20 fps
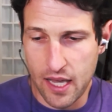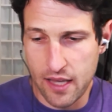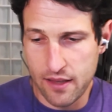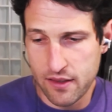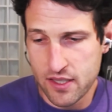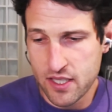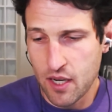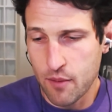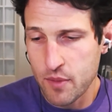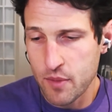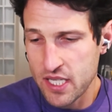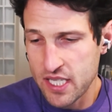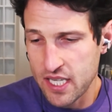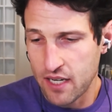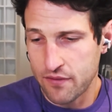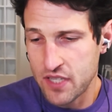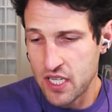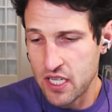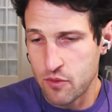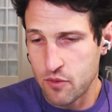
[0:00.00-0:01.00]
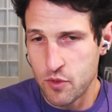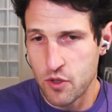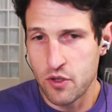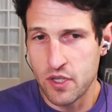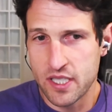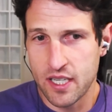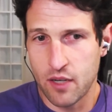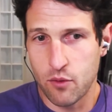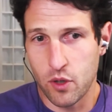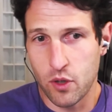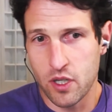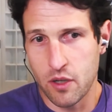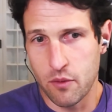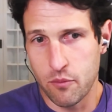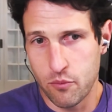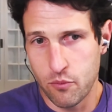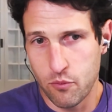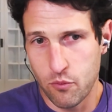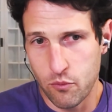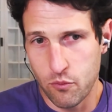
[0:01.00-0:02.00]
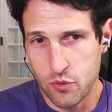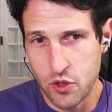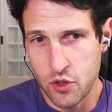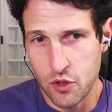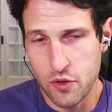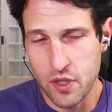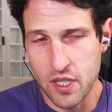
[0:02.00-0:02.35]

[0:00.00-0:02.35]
some of these NFT communities said we're going to do